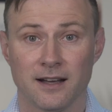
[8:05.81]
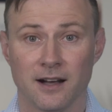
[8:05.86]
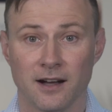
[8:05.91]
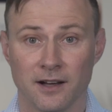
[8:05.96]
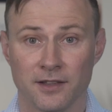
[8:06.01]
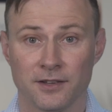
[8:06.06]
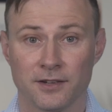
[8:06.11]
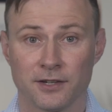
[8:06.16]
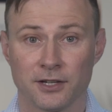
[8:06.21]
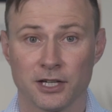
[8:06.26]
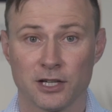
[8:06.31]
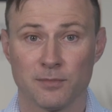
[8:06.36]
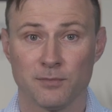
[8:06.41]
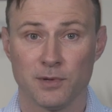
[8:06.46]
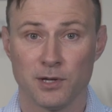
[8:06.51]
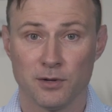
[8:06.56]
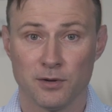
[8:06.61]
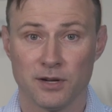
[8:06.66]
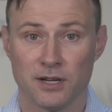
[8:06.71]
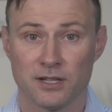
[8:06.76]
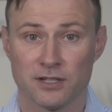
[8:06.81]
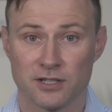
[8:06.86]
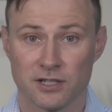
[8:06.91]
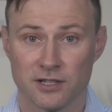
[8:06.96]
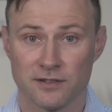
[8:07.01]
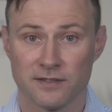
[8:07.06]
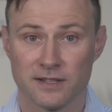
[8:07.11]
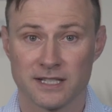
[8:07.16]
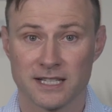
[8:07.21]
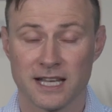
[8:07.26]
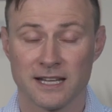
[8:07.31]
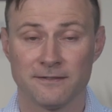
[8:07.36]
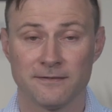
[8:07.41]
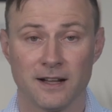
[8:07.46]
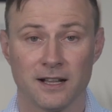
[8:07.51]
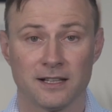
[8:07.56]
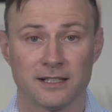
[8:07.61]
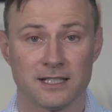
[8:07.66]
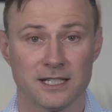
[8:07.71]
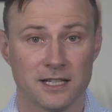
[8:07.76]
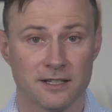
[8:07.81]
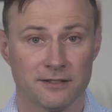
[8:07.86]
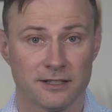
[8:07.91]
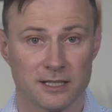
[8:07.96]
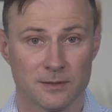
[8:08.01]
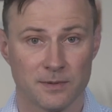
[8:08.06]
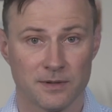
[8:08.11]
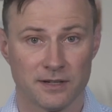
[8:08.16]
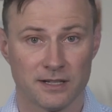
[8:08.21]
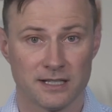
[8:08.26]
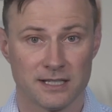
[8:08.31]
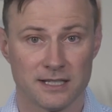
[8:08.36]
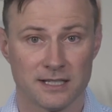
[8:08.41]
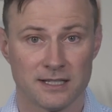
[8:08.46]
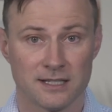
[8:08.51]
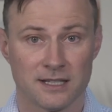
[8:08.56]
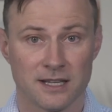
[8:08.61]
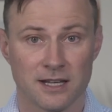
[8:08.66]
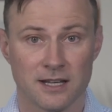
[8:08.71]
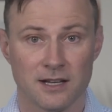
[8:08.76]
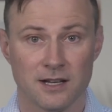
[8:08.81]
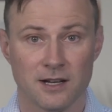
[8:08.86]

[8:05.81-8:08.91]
other community service and volunteer experiences,